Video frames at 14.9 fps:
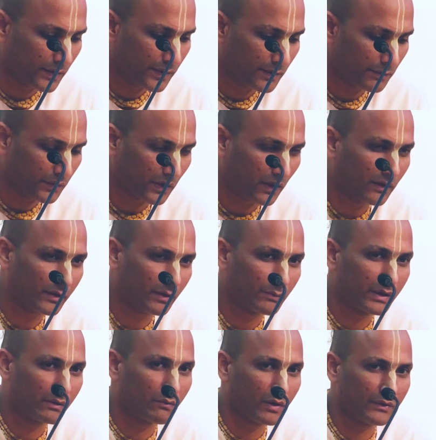if at all
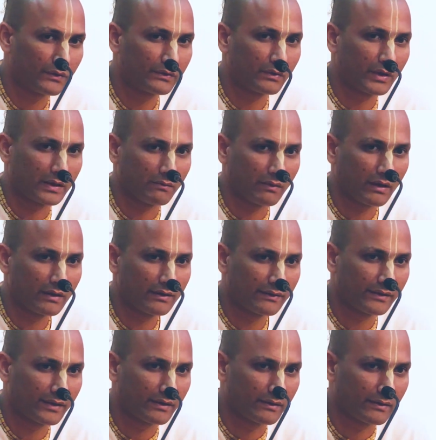someone wants to
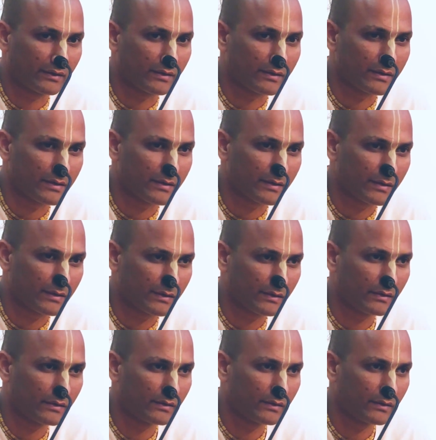advance in
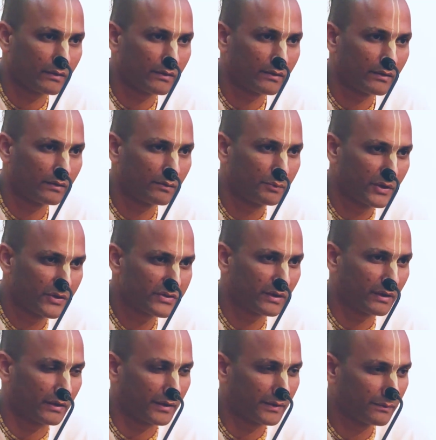
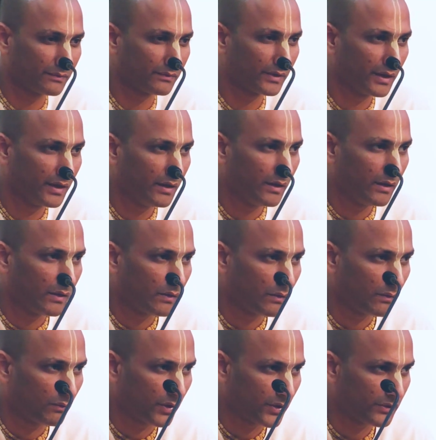spiritual life,
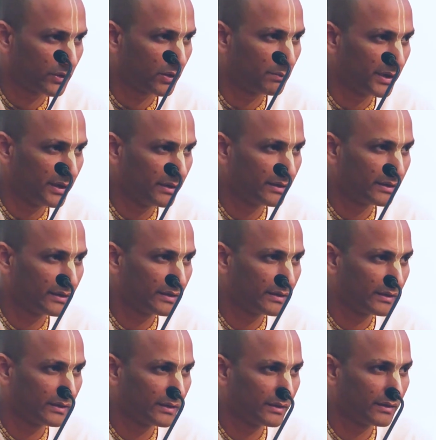one should be
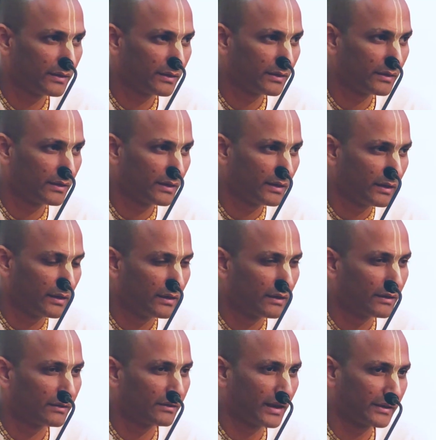
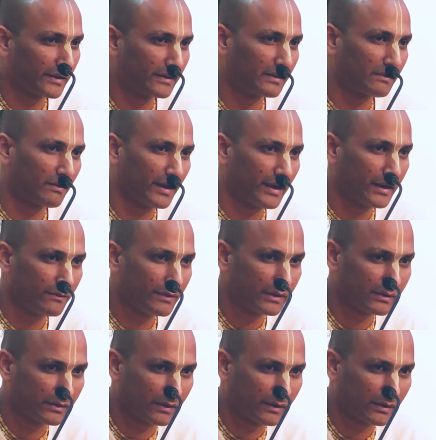satisfied with